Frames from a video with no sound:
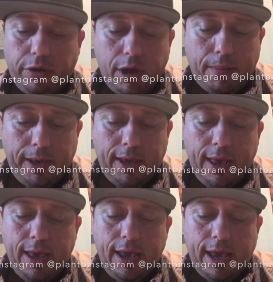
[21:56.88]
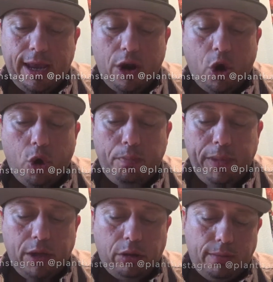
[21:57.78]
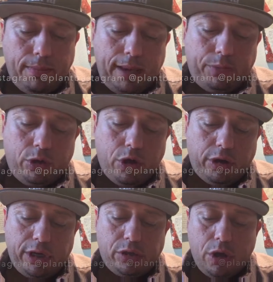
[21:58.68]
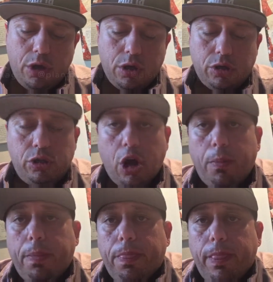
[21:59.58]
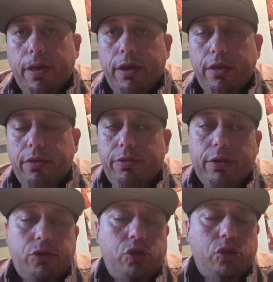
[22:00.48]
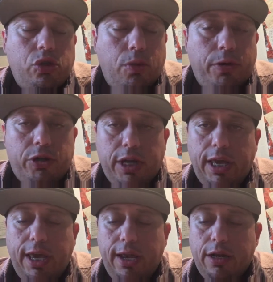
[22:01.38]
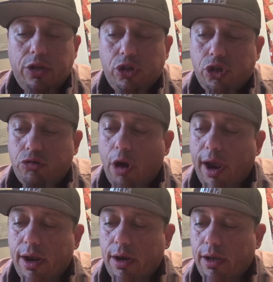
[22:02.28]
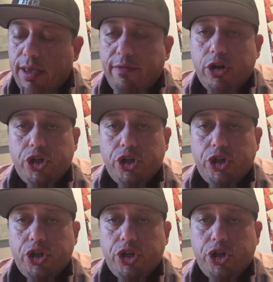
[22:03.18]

are yummy, and oatmeal maple cookies. So there's so much to eat. Just try it, give it a